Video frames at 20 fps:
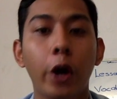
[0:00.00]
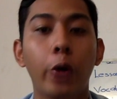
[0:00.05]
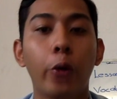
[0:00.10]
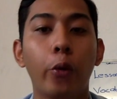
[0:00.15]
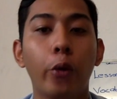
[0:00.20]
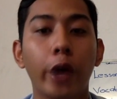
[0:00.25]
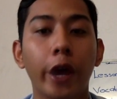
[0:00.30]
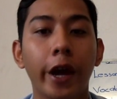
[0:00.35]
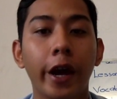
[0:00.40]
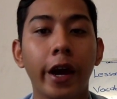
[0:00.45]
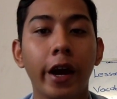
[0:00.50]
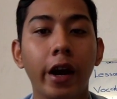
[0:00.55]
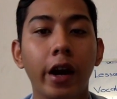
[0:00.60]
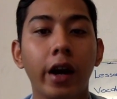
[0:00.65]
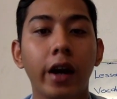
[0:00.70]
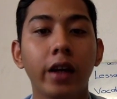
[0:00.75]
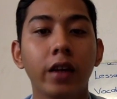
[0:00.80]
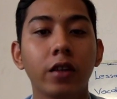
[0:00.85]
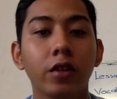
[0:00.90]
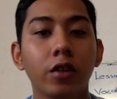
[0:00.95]
where
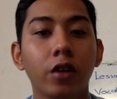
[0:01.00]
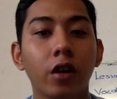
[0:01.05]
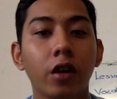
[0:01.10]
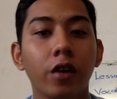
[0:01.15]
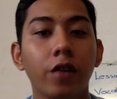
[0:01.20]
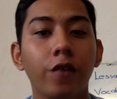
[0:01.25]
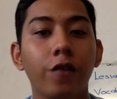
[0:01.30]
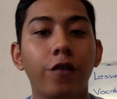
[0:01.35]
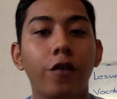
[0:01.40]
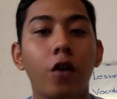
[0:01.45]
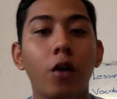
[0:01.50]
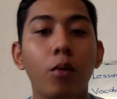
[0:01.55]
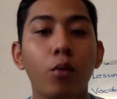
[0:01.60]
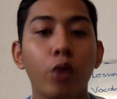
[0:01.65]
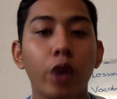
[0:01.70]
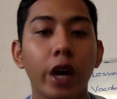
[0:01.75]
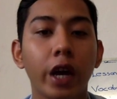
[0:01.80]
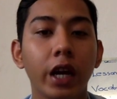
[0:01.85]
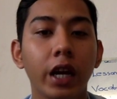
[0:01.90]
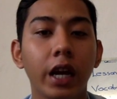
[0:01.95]
I taught Form
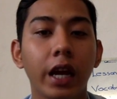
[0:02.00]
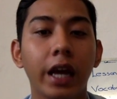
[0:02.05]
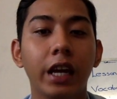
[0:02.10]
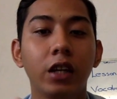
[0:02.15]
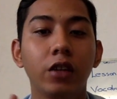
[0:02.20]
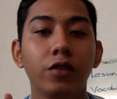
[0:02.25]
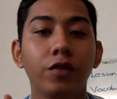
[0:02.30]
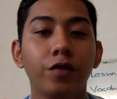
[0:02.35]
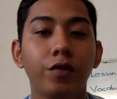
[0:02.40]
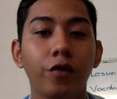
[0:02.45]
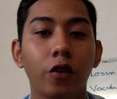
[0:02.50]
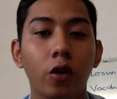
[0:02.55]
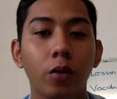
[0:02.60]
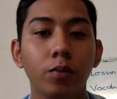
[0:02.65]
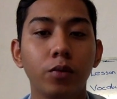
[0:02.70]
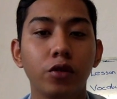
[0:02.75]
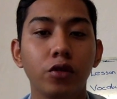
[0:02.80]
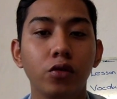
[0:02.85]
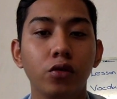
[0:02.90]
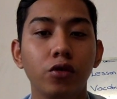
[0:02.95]
1 and Form
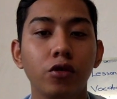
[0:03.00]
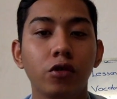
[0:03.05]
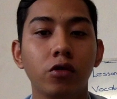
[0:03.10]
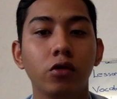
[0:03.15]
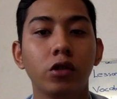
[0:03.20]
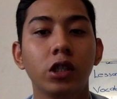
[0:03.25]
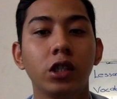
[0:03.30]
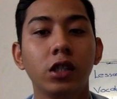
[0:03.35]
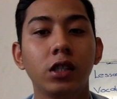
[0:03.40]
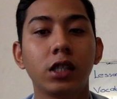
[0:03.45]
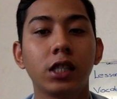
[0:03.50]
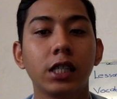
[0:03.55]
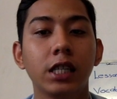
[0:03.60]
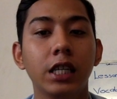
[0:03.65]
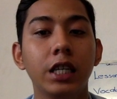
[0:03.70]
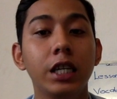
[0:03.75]
2 students